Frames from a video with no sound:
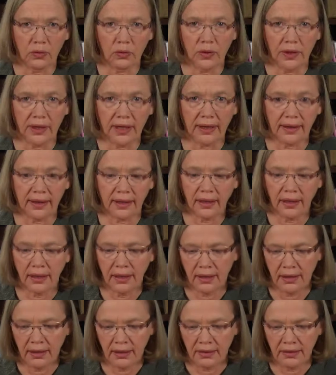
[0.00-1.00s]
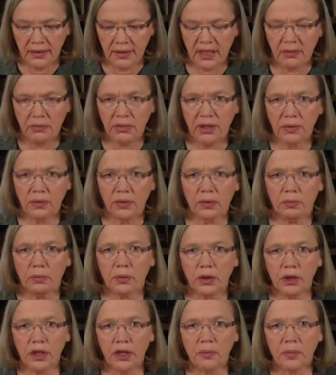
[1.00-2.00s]
or another, somebody with
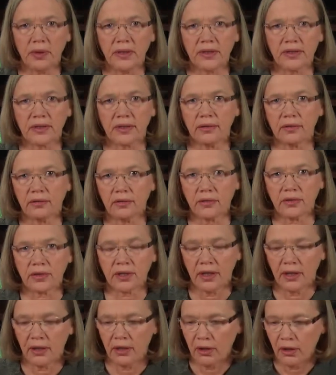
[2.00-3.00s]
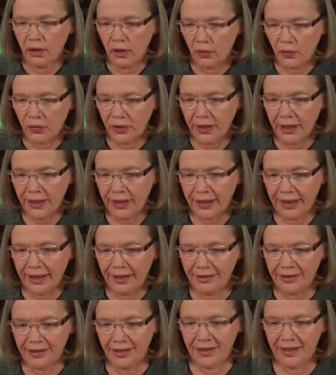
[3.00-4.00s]
bookkeeping skills, a friendly
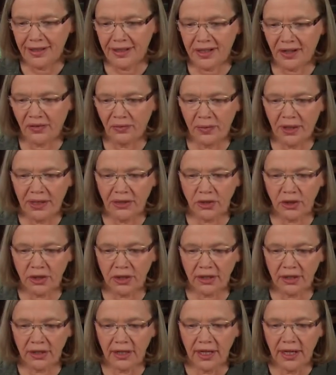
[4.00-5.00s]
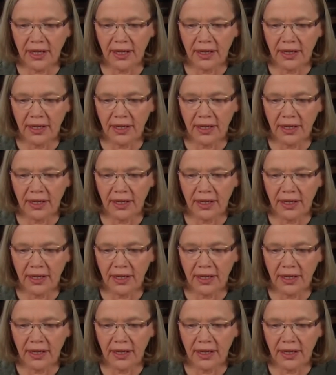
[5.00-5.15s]
accountant, as I've mentioned.